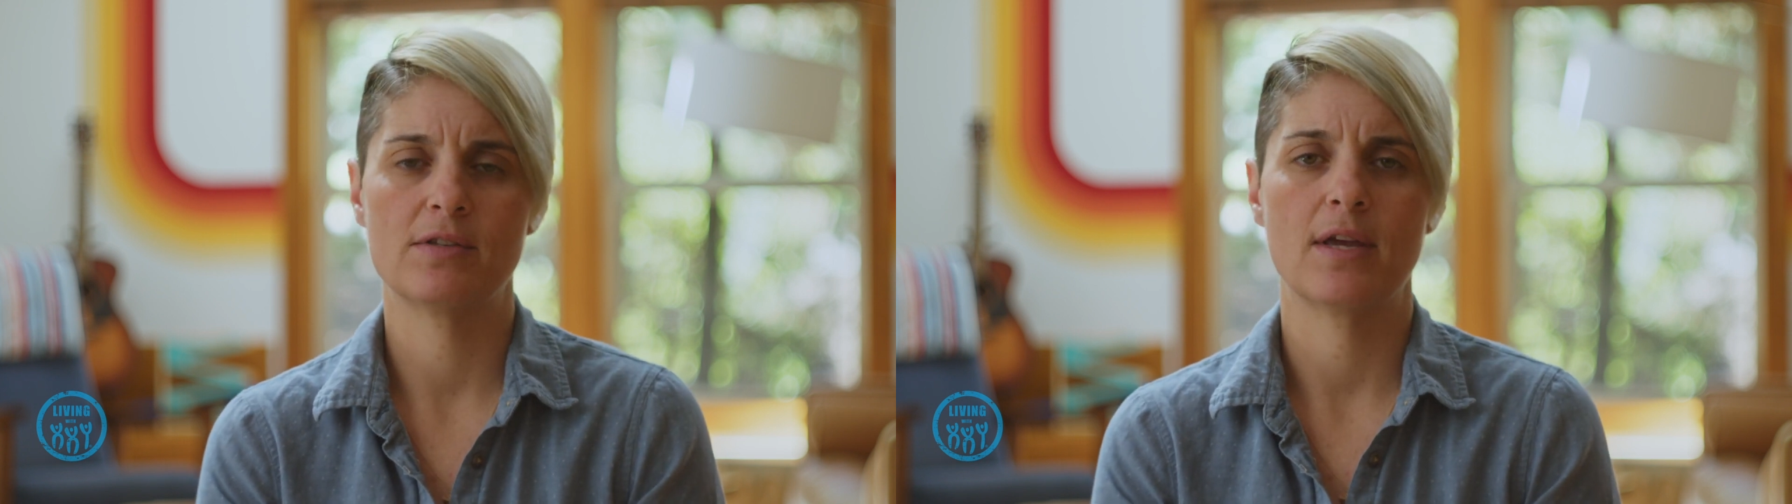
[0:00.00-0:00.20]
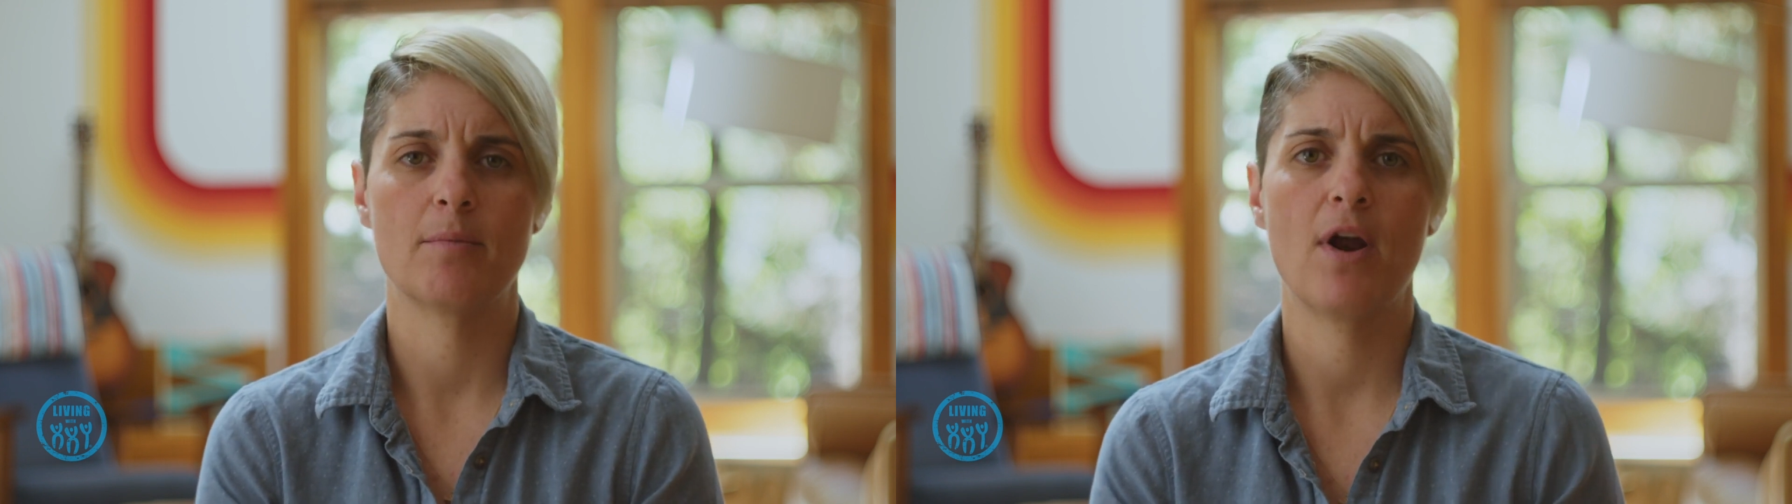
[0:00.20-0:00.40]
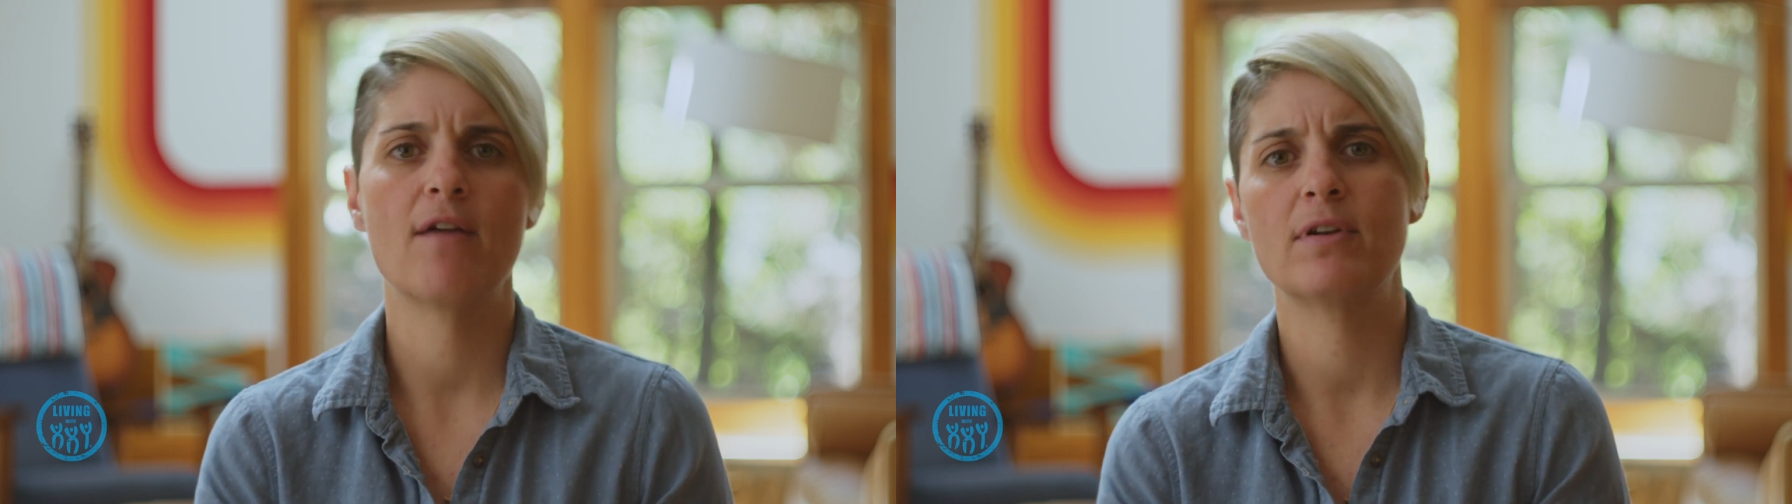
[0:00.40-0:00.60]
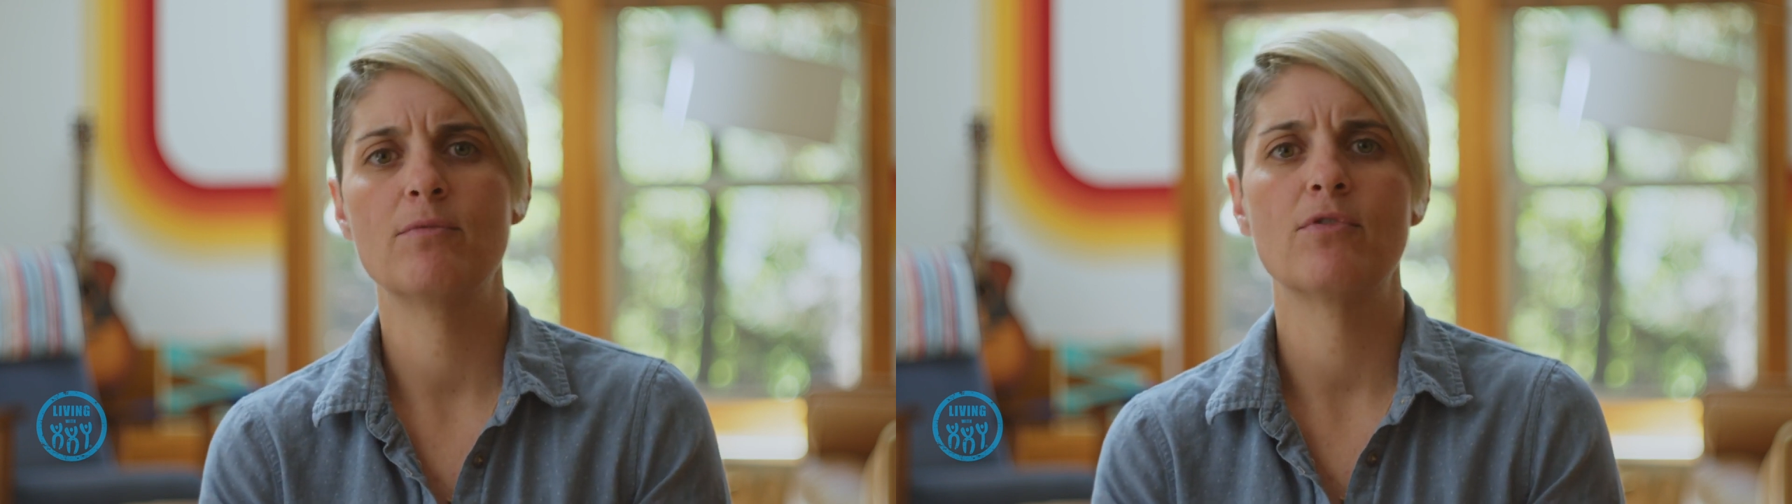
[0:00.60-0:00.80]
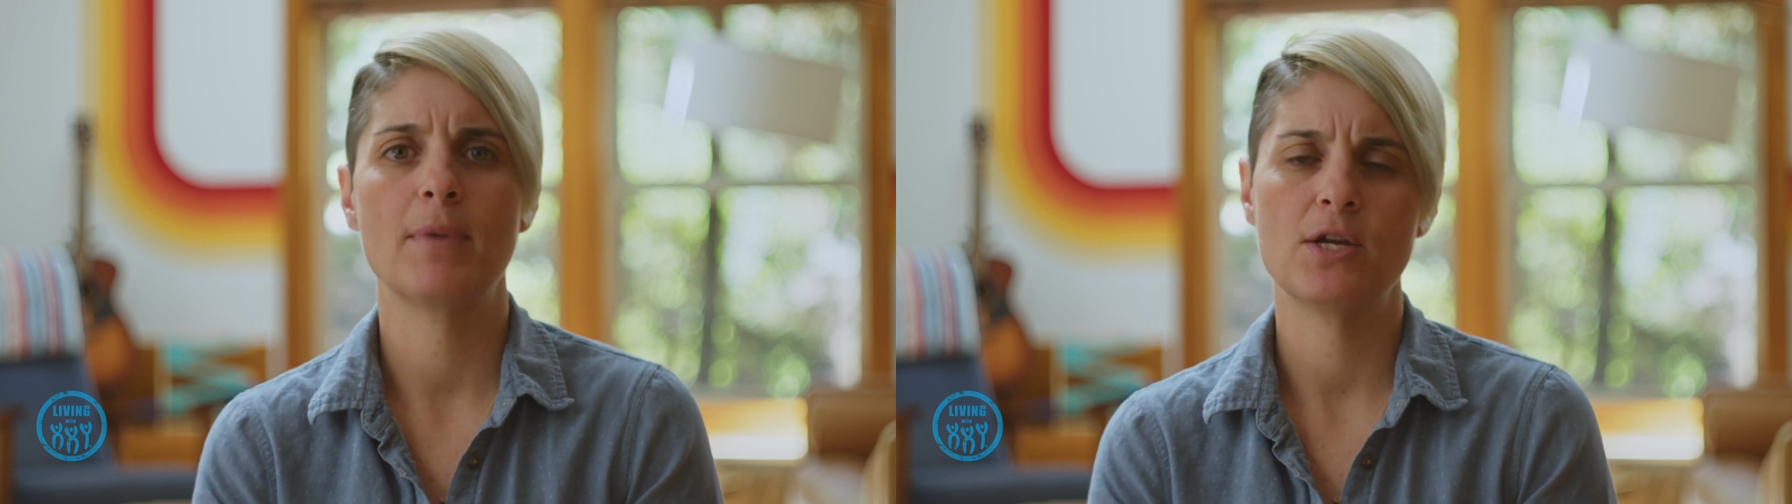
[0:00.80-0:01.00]
It's like private
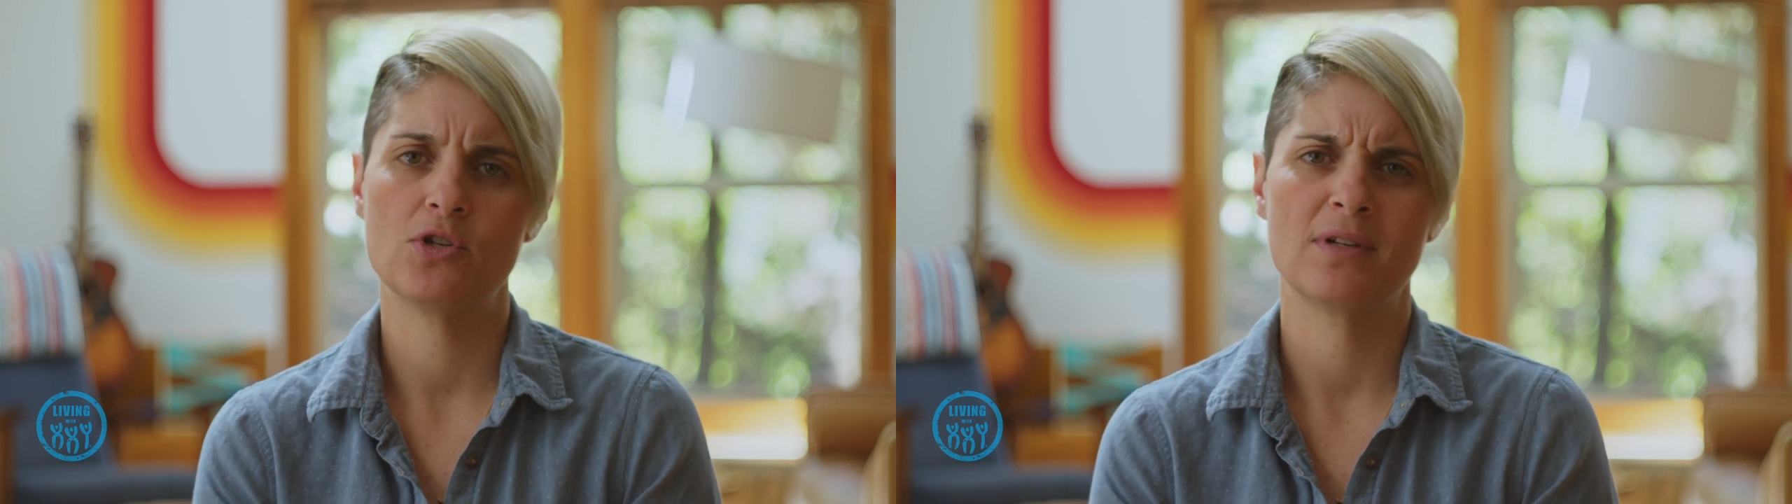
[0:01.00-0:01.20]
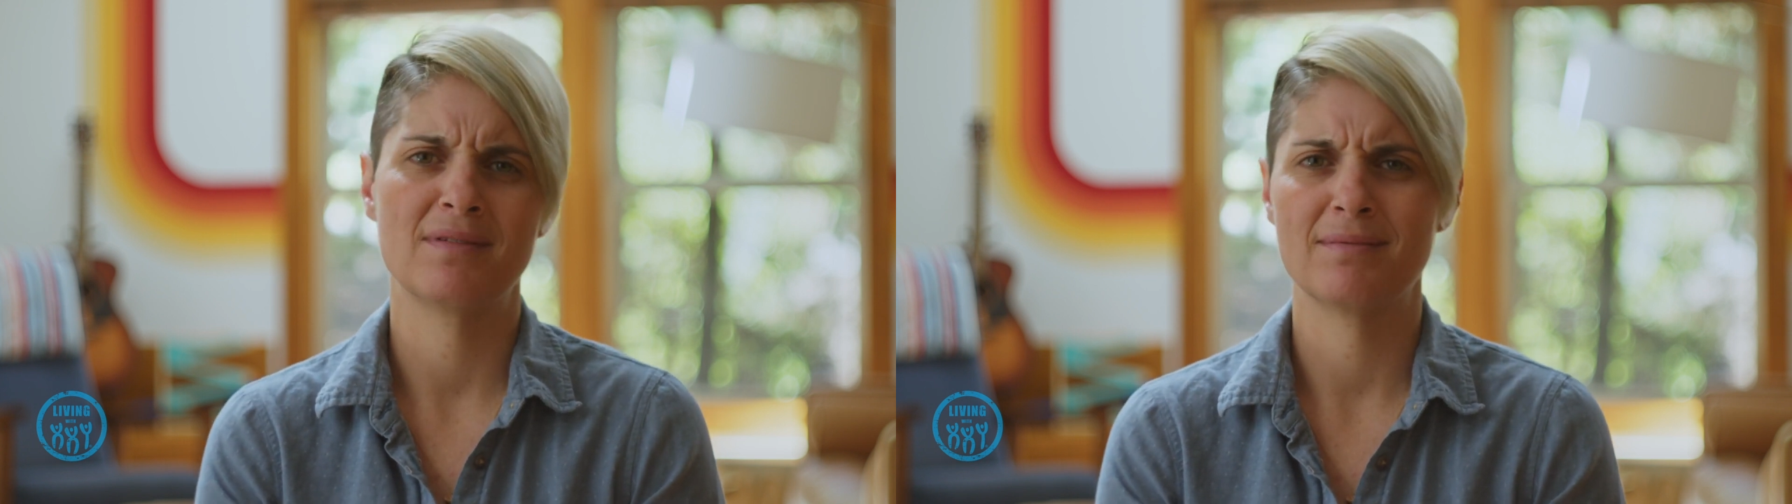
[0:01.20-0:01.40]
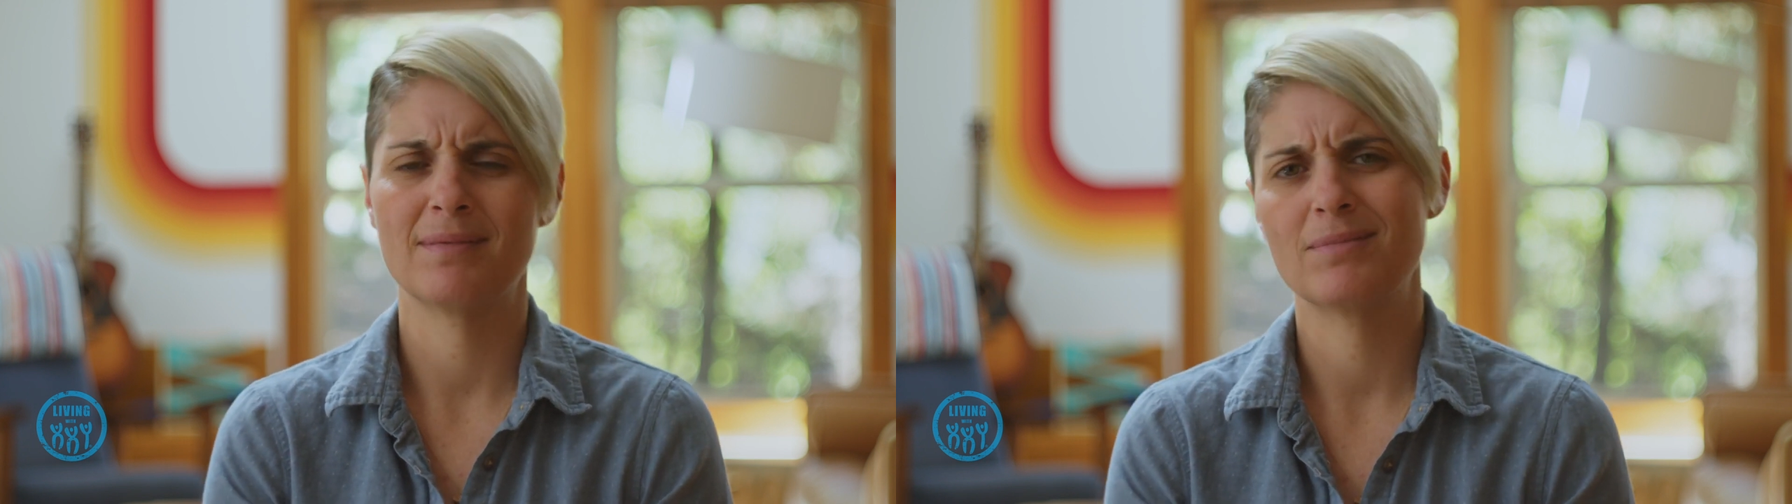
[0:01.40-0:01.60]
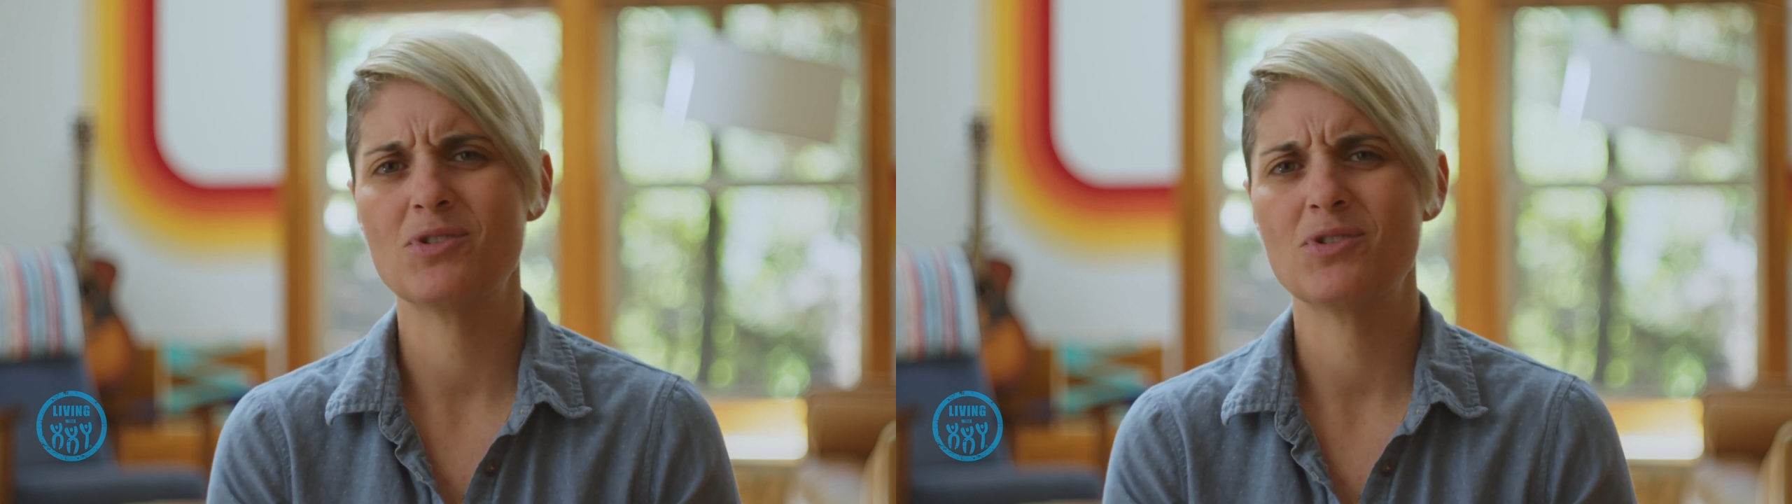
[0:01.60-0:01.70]
information.